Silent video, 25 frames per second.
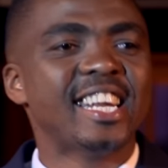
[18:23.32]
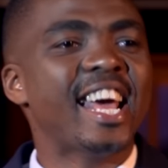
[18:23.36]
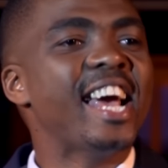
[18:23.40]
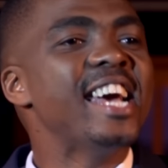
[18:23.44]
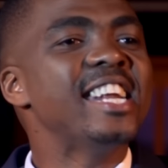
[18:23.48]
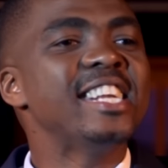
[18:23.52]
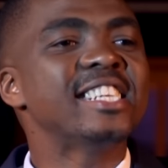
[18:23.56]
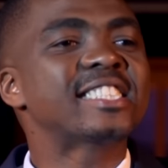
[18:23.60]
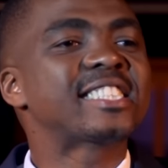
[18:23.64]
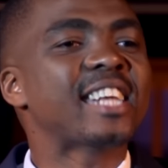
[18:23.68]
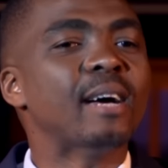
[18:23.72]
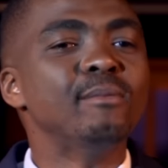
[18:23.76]

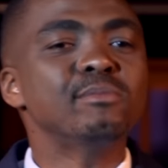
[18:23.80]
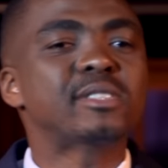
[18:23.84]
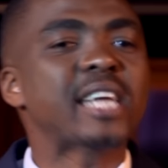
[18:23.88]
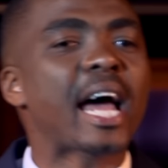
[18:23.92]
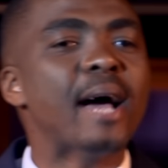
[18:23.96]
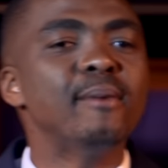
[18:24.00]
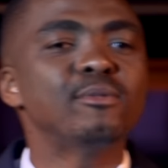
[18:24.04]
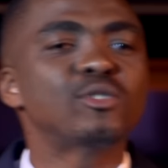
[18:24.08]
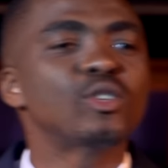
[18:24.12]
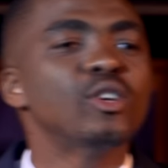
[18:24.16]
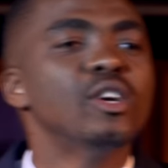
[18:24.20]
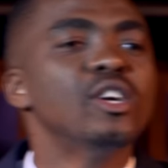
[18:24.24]
Ladies,
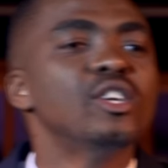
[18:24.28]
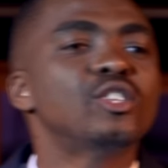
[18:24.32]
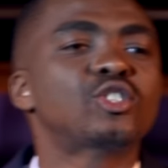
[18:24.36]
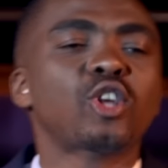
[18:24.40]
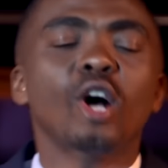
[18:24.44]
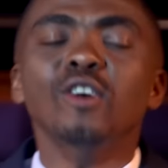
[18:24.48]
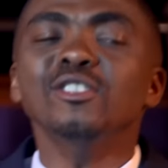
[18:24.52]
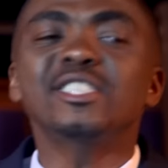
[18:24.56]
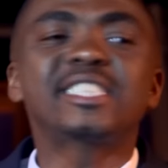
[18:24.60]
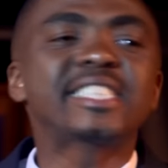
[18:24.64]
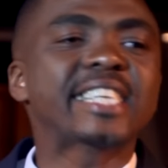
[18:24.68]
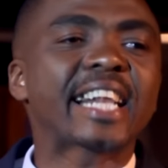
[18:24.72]
sometimes
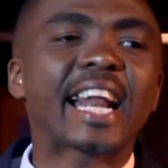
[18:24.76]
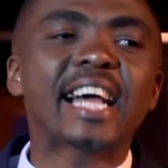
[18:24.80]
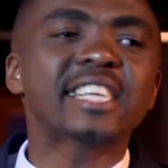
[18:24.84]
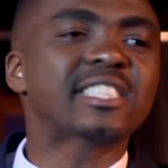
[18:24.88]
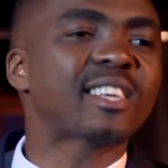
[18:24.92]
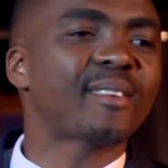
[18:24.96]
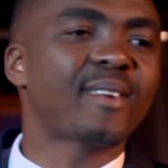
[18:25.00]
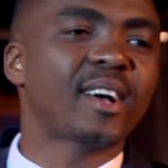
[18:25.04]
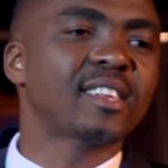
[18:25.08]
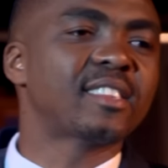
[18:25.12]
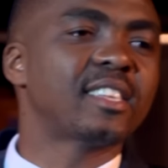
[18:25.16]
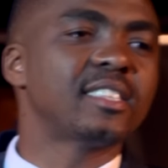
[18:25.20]
don't stress
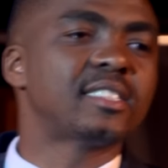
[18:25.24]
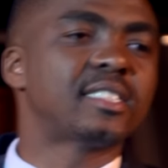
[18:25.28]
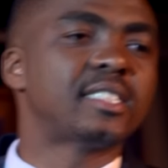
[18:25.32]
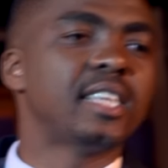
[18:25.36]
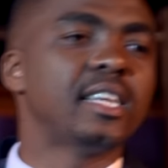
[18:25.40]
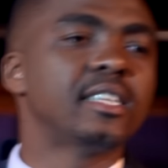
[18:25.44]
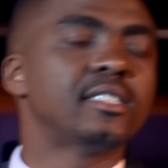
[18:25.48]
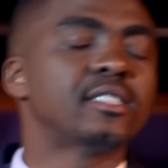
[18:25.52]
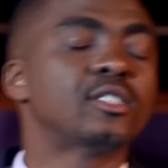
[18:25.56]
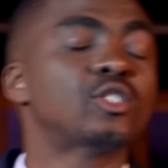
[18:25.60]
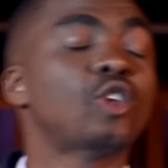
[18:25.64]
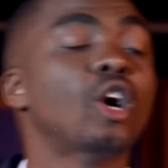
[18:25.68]
about these
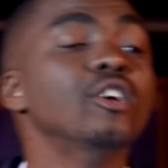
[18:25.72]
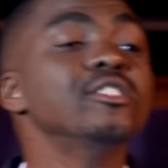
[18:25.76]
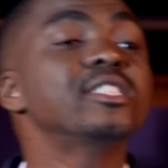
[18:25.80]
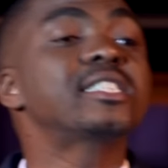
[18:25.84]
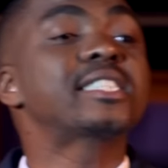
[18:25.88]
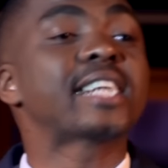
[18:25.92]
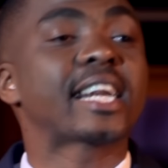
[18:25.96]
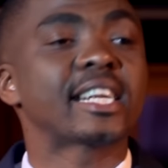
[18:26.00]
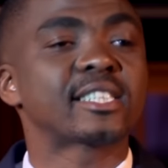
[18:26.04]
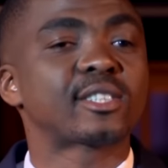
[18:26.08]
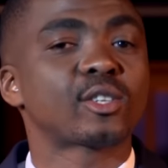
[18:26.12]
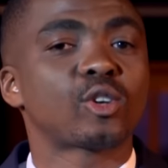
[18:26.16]
things. Don't
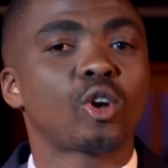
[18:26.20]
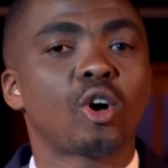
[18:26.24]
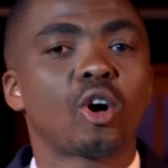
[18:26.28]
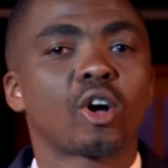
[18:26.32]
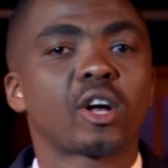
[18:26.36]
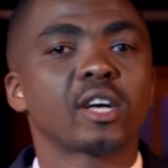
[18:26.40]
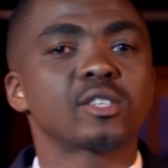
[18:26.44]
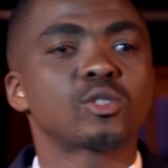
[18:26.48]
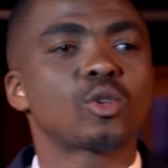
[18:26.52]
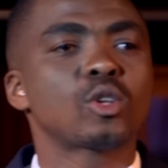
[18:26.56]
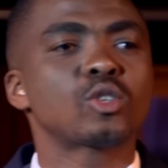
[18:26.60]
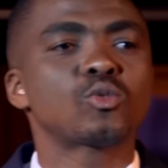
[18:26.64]
stress at all.
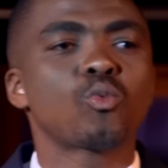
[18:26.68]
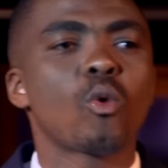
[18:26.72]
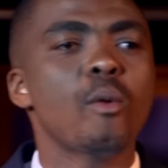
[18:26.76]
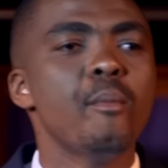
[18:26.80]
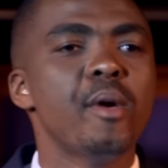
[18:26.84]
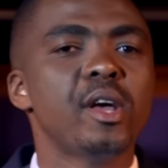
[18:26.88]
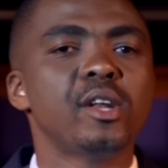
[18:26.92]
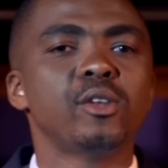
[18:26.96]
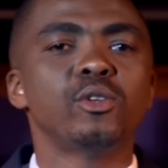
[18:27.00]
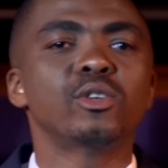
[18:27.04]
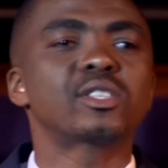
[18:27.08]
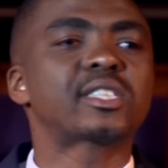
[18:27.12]
Because as
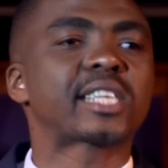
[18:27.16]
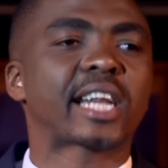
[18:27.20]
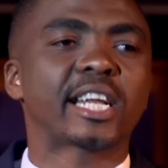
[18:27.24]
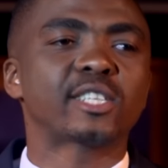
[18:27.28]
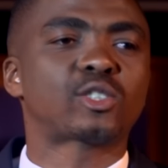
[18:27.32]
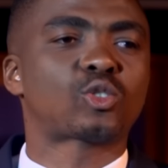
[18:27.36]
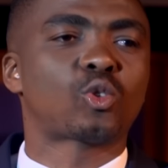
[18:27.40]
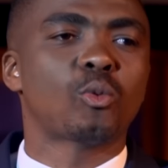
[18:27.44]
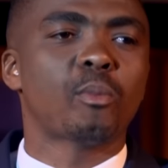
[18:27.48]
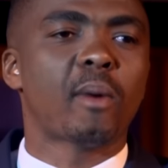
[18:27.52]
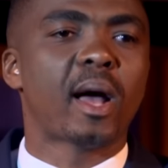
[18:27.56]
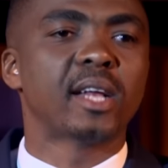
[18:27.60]
women, you stress
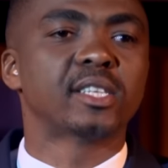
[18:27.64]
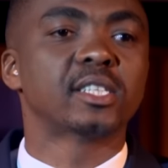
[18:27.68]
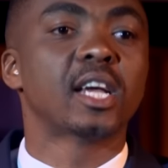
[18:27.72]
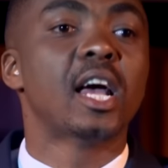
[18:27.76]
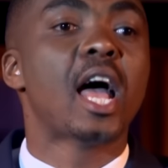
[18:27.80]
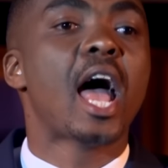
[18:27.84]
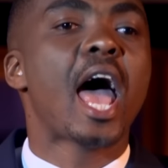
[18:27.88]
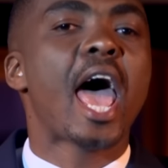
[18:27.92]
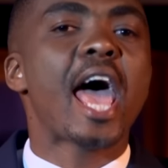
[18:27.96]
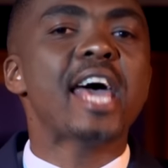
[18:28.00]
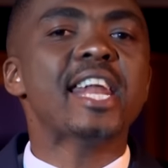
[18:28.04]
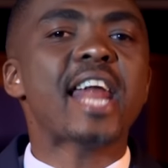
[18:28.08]
too much.
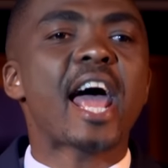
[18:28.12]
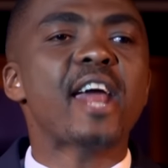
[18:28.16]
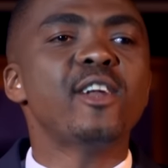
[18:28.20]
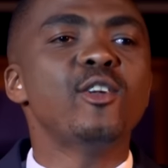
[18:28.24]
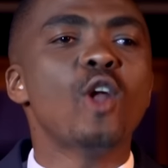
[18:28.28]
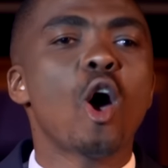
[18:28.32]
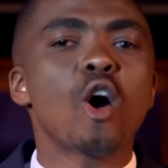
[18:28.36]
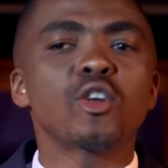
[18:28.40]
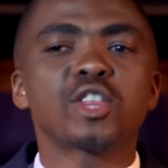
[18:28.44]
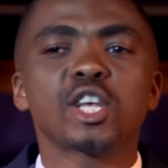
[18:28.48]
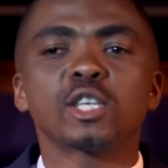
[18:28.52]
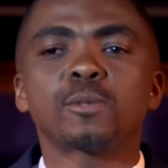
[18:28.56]
And I
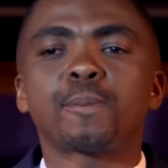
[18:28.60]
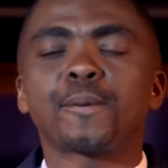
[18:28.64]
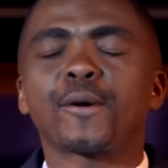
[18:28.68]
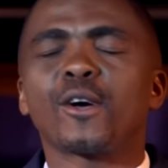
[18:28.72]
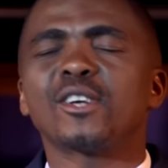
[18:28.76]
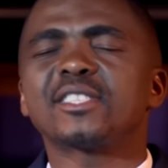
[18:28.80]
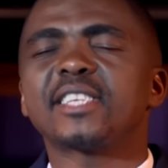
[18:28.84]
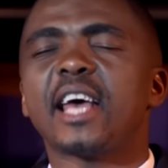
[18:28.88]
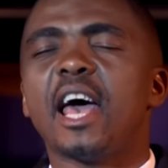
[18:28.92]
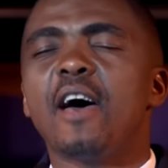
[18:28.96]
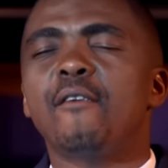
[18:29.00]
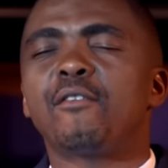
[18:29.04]
know this
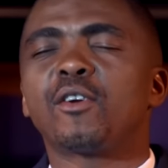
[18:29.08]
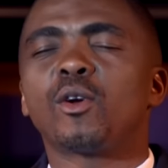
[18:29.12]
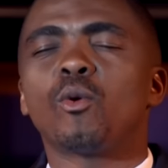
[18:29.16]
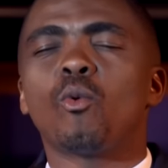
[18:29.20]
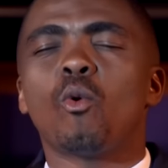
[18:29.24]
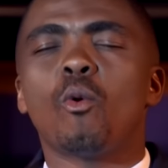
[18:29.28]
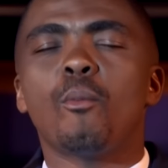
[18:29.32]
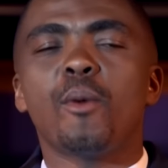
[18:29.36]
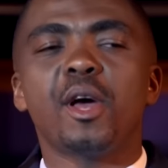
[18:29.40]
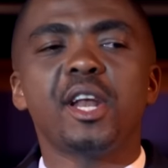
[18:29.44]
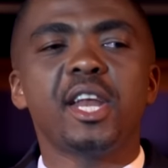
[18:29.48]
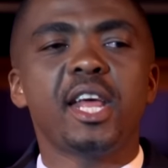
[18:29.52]
because every
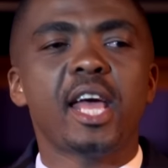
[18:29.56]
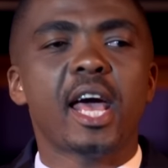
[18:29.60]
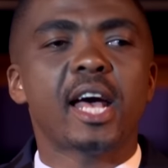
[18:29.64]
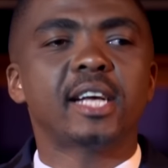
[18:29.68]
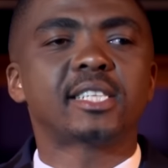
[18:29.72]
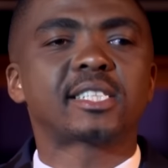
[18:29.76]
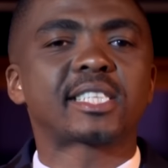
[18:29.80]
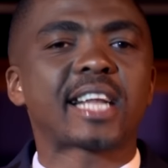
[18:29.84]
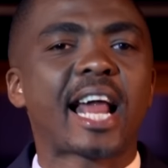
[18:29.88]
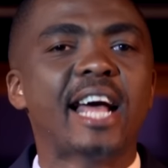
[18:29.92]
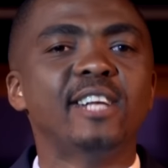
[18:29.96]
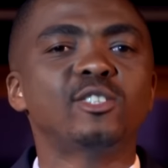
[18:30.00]
woman here
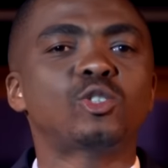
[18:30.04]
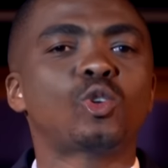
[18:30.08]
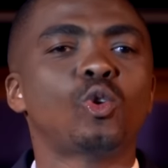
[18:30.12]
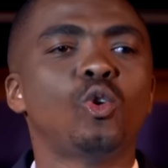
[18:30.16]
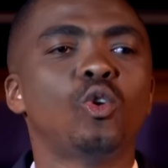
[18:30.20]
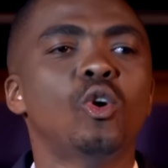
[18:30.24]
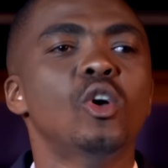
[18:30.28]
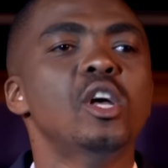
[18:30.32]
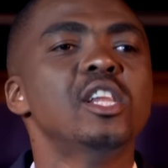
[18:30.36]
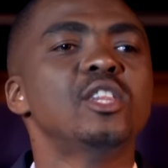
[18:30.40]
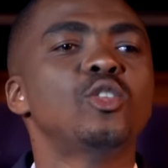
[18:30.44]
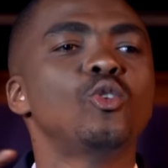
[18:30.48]
tried
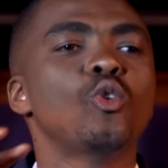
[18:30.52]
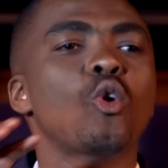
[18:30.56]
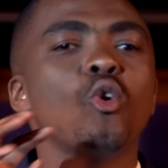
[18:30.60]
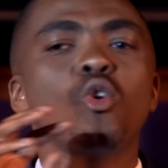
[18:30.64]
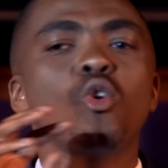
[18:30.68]
to, you,